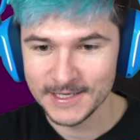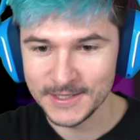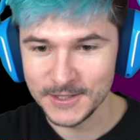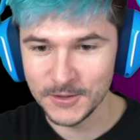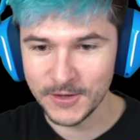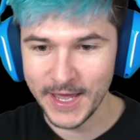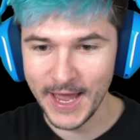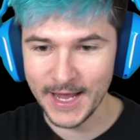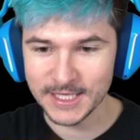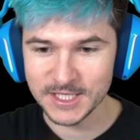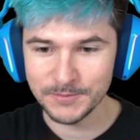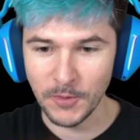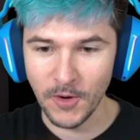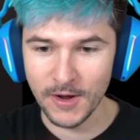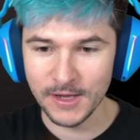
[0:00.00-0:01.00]
You can't
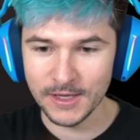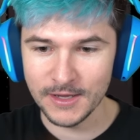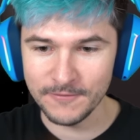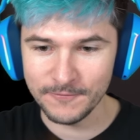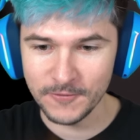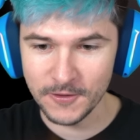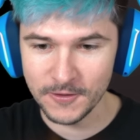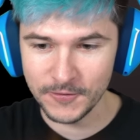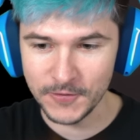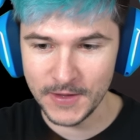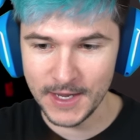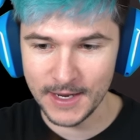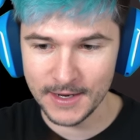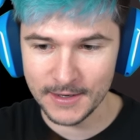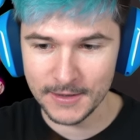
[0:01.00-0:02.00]
spoil it for
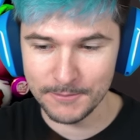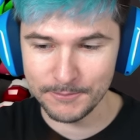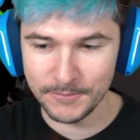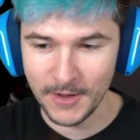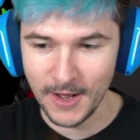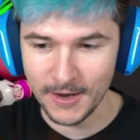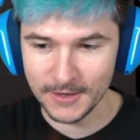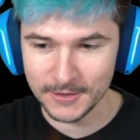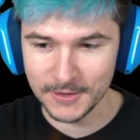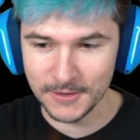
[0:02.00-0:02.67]
Think Bonk